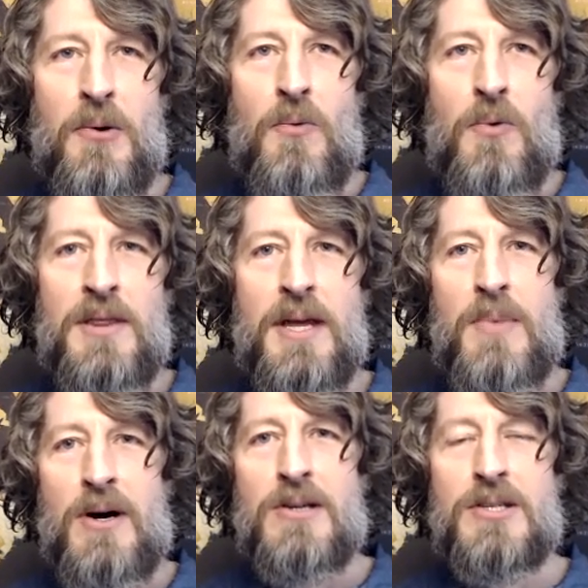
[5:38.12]
want
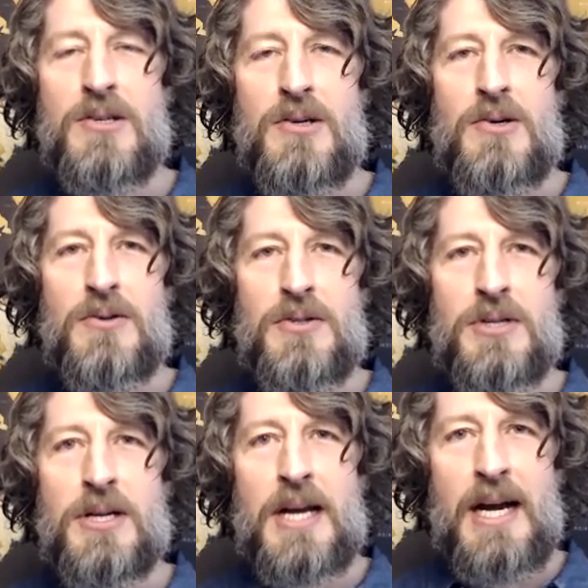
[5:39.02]
them also
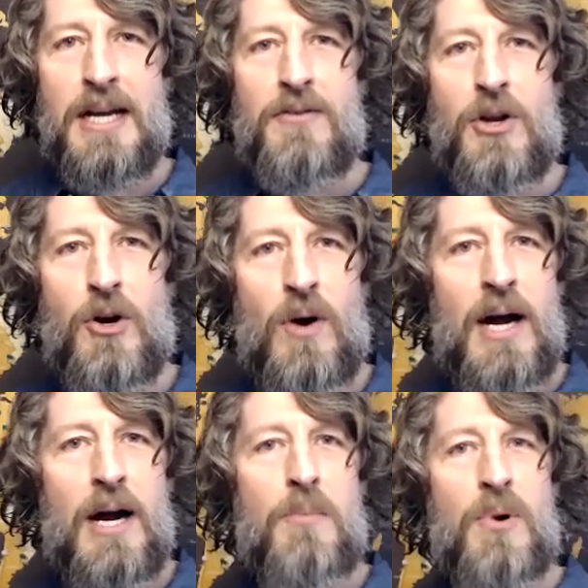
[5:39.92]
to kind of know
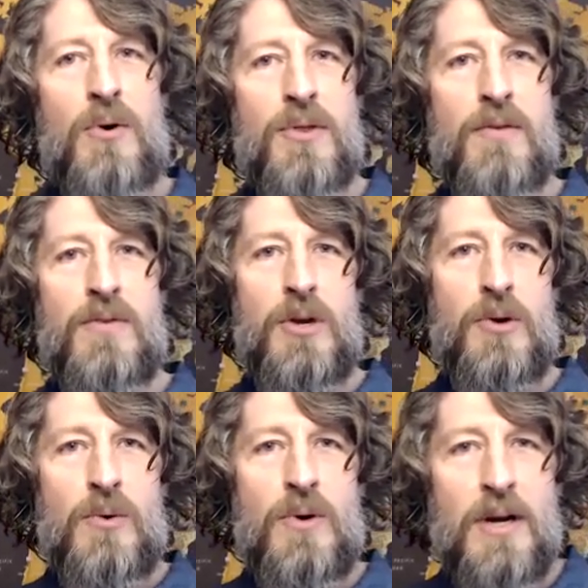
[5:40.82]
how both of
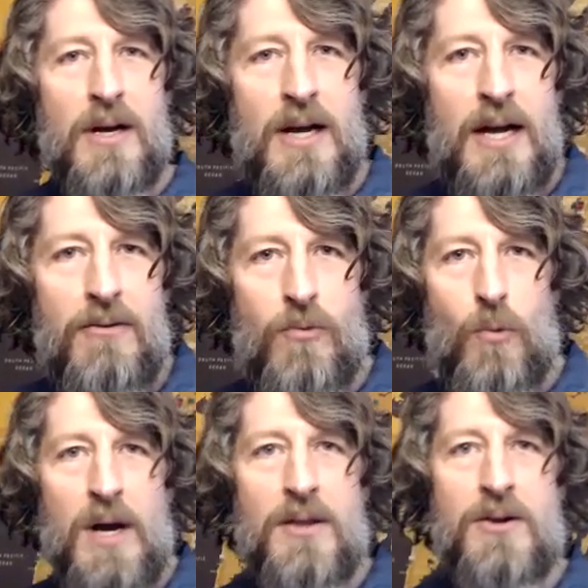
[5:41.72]
you have
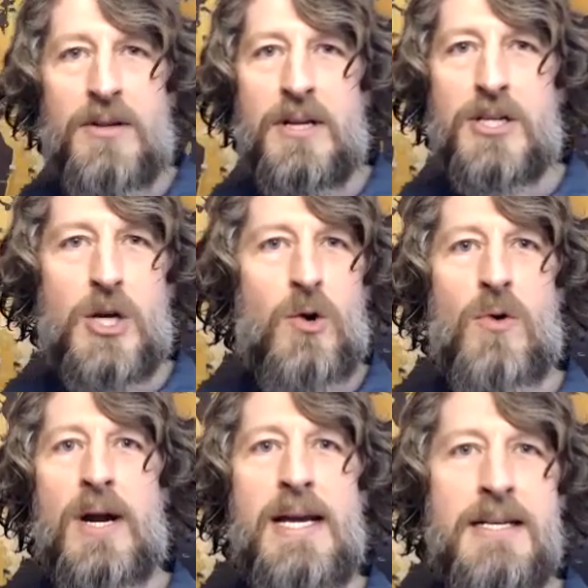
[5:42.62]
weathered this
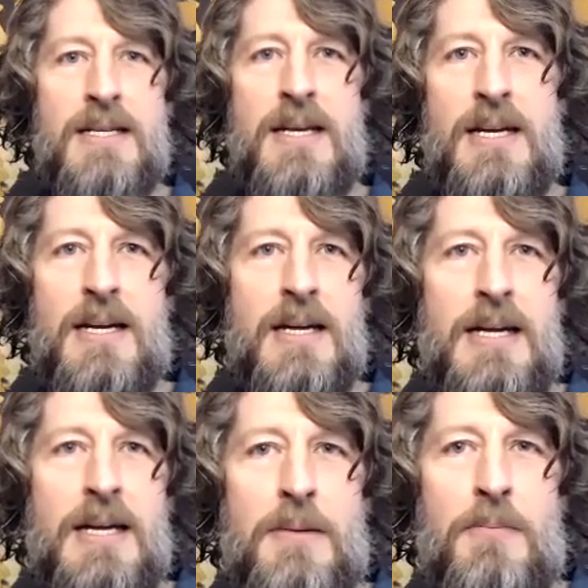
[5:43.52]
crazy
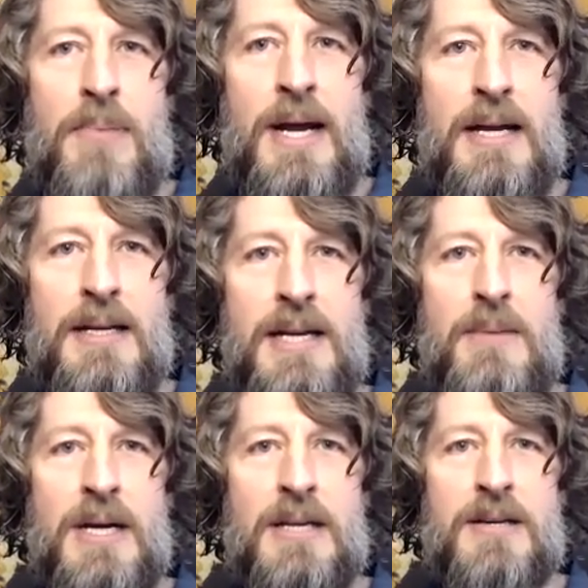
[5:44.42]

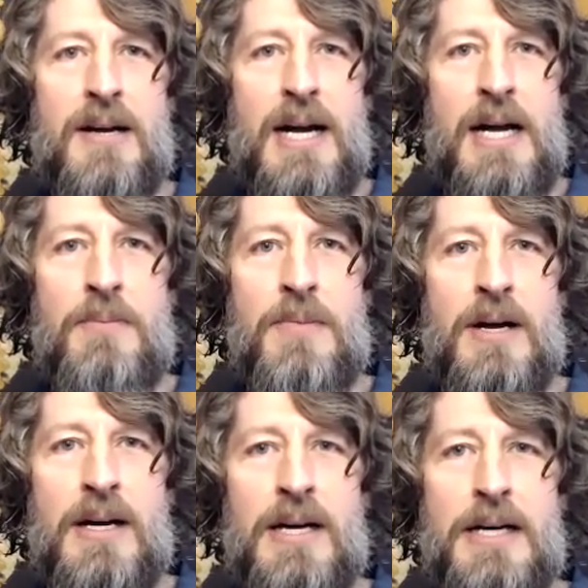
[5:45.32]
pandemic time
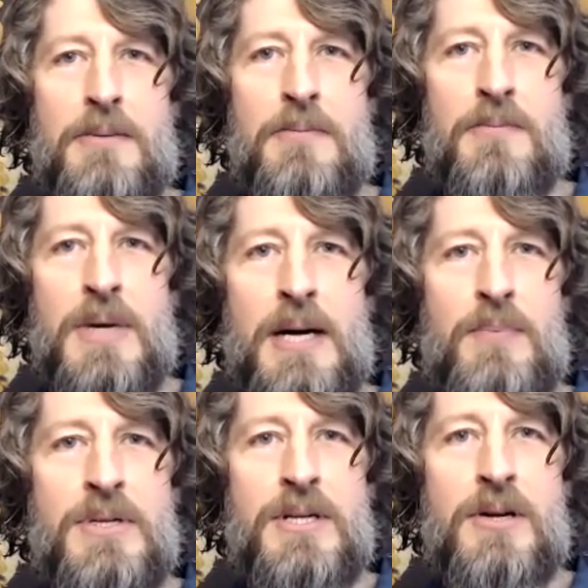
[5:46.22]
um, up
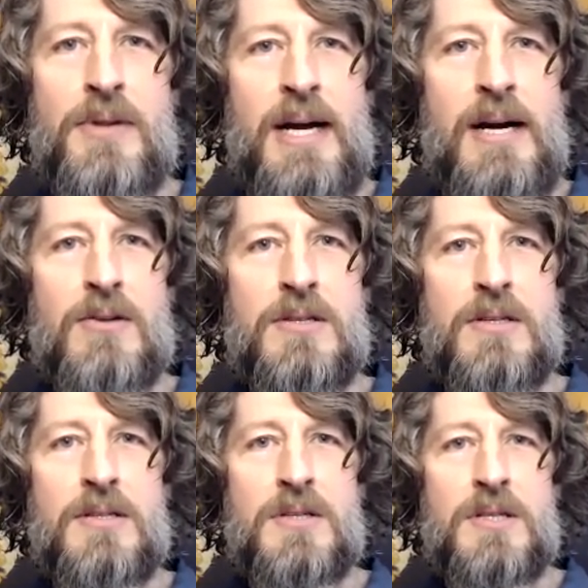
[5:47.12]
until now,
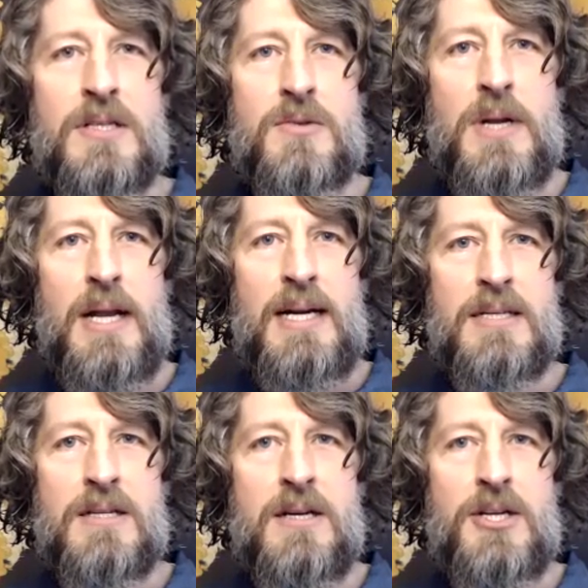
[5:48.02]
since since we
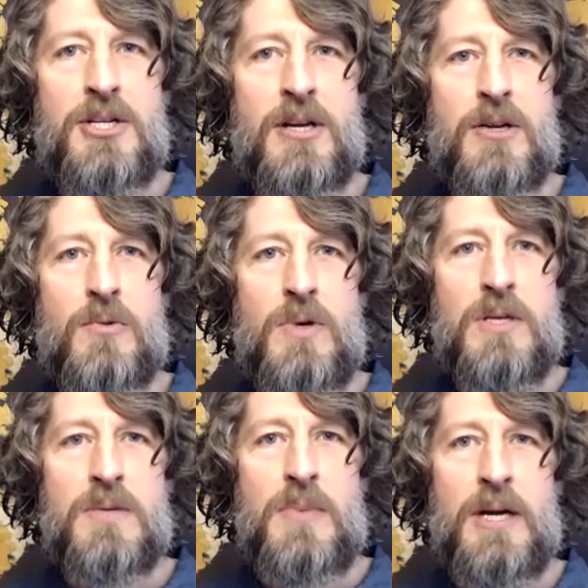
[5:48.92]
last saw each other.
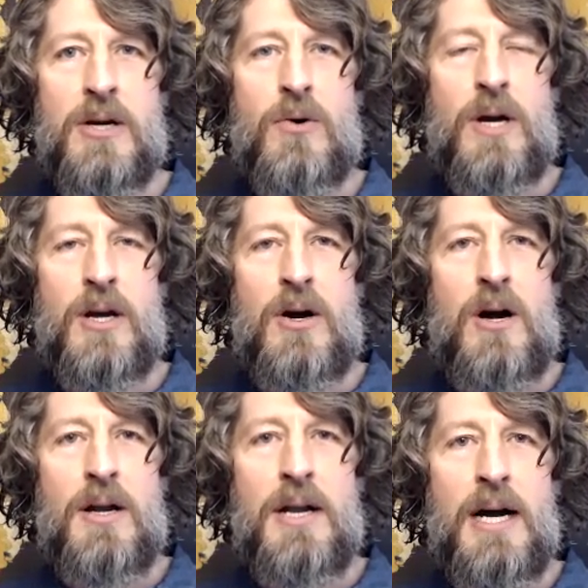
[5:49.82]
What's been going
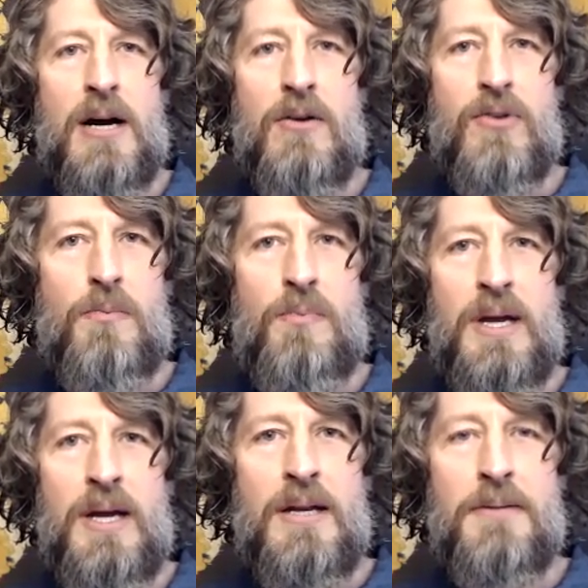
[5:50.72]
on? How have you
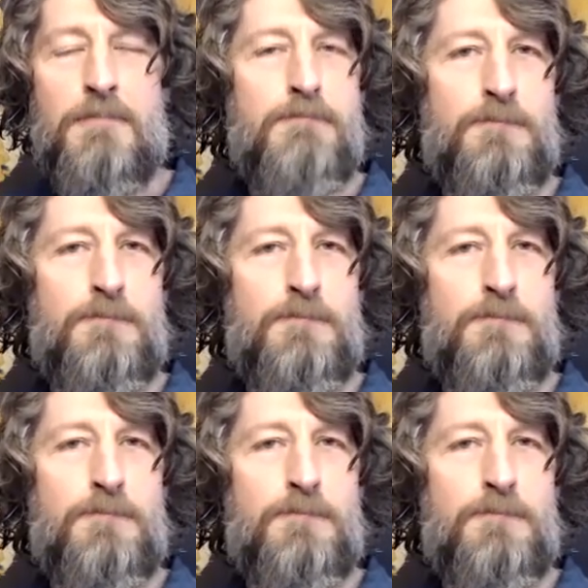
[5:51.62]
been?